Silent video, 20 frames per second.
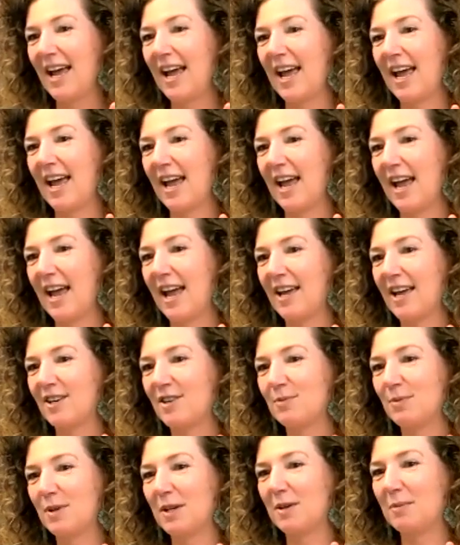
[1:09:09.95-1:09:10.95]

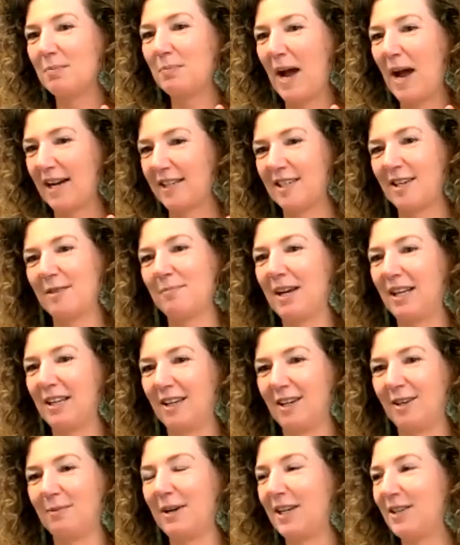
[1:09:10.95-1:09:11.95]
And we packed up my
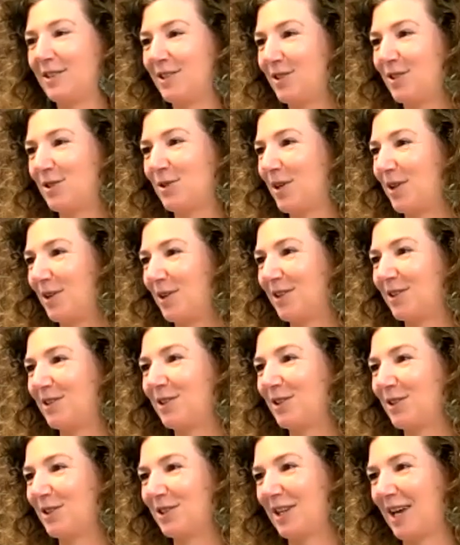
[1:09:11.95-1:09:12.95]
little red Toyota
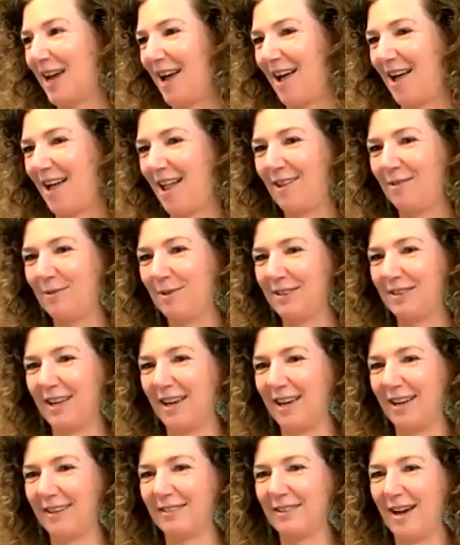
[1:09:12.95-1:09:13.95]
Tercel with,
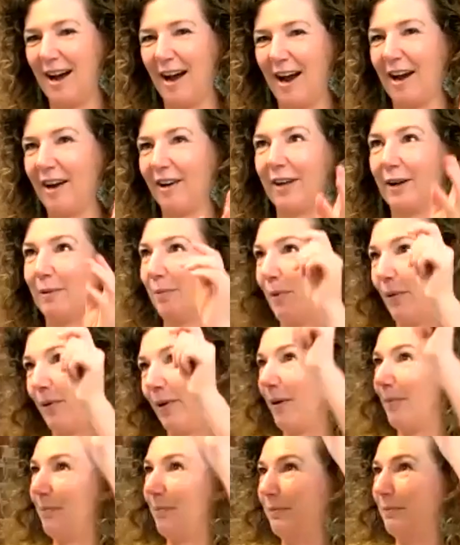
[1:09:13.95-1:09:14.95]
like, the ironing
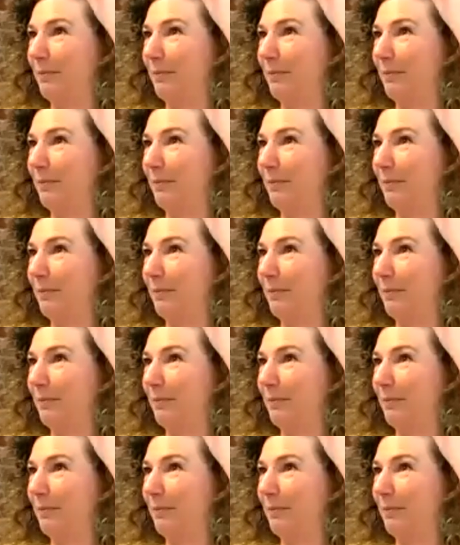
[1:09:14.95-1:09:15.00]
board